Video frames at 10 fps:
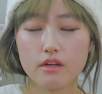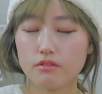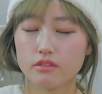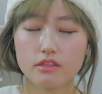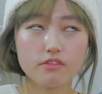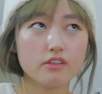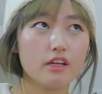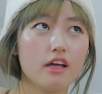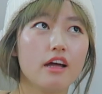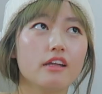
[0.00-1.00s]
I really have
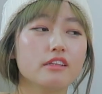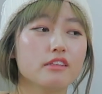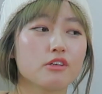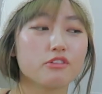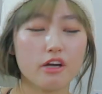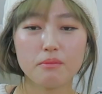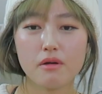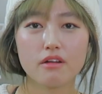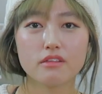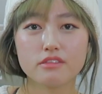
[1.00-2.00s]
to edit the
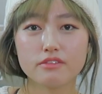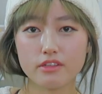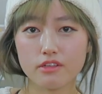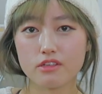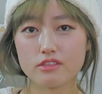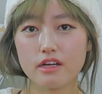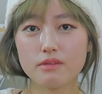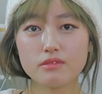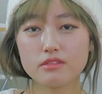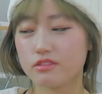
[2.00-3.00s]
crap out of this video because
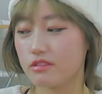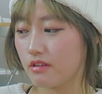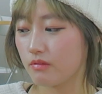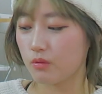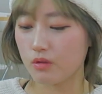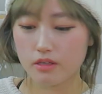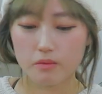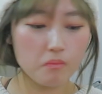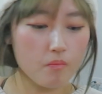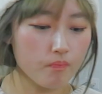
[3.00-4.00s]
I've been just everywhere.